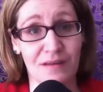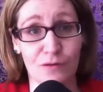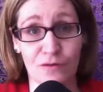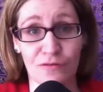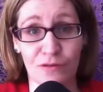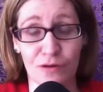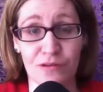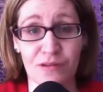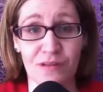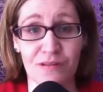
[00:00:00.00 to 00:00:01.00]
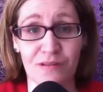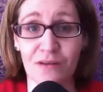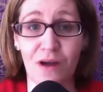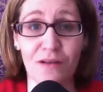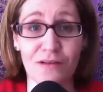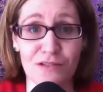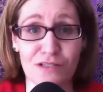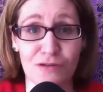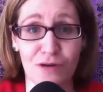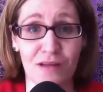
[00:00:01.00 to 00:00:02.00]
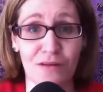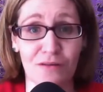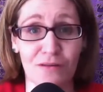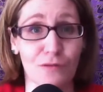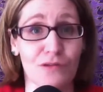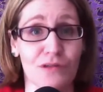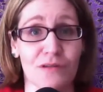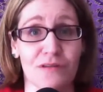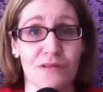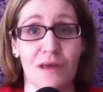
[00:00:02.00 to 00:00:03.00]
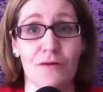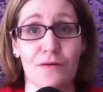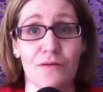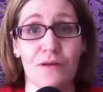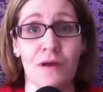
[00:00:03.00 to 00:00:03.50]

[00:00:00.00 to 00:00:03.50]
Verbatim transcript: University's Technology Training Solutions Centers.